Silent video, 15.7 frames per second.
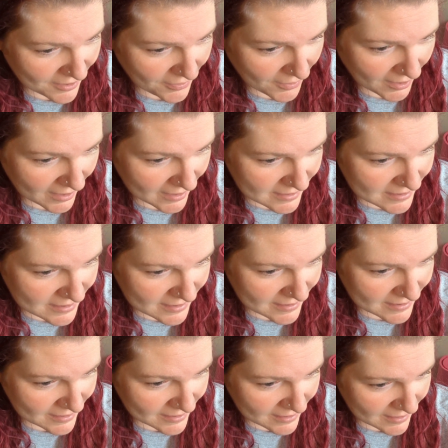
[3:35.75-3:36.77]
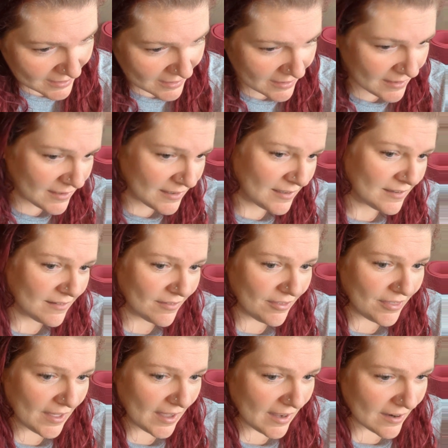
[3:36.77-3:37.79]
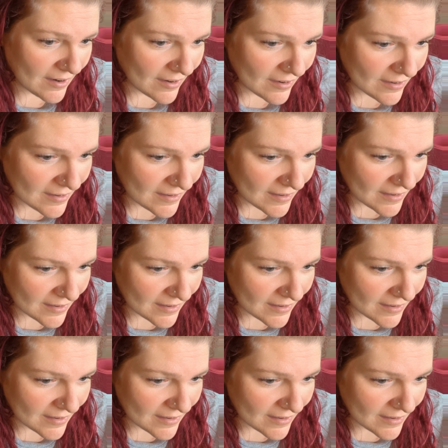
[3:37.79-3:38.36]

thoughts there.